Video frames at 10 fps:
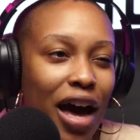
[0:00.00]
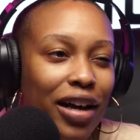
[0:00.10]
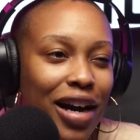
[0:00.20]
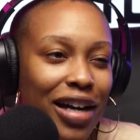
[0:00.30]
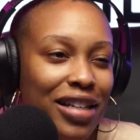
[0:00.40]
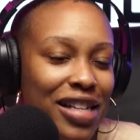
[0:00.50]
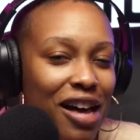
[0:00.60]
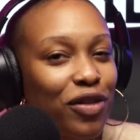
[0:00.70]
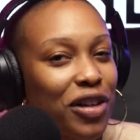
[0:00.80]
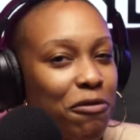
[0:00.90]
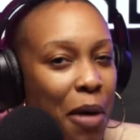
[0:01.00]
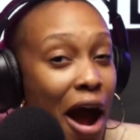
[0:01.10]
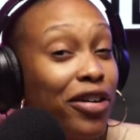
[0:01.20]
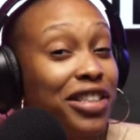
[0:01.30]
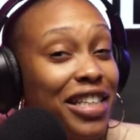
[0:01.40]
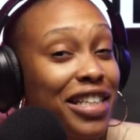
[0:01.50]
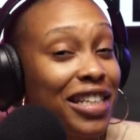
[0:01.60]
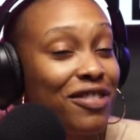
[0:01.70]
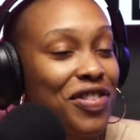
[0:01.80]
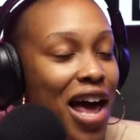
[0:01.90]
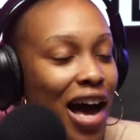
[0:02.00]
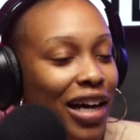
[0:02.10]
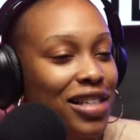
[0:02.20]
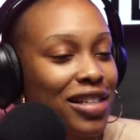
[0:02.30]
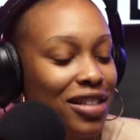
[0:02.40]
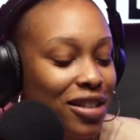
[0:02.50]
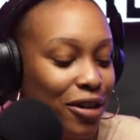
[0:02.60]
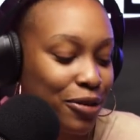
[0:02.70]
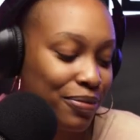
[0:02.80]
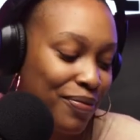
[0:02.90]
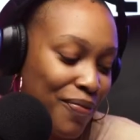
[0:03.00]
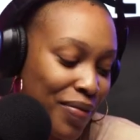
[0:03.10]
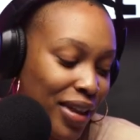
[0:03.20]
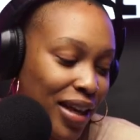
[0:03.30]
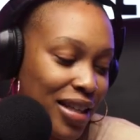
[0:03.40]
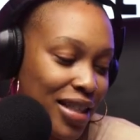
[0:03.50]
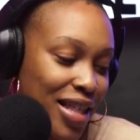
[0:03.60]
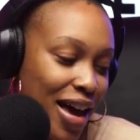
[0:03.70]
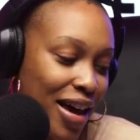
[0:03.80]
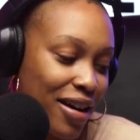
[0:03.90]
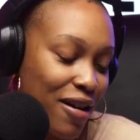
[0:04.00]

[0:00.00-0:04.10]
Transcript: kind of level of parenting even as an adult that